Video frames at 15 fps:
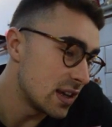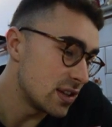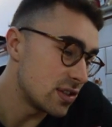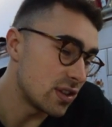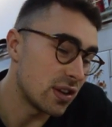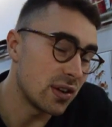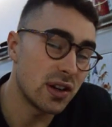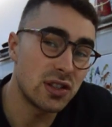
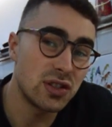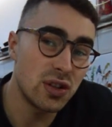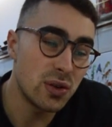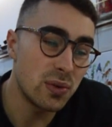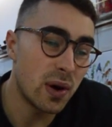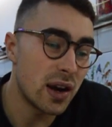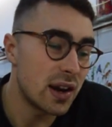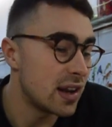so a
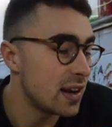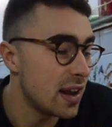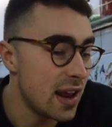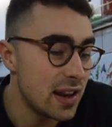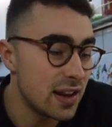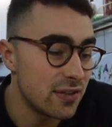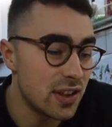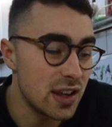2-1 in
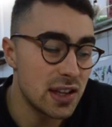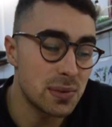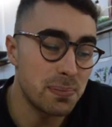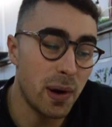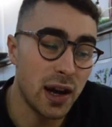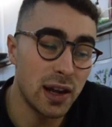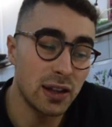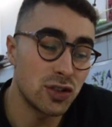any of these
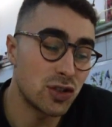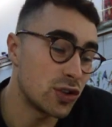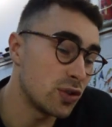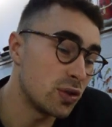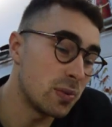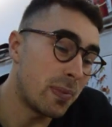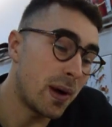biological,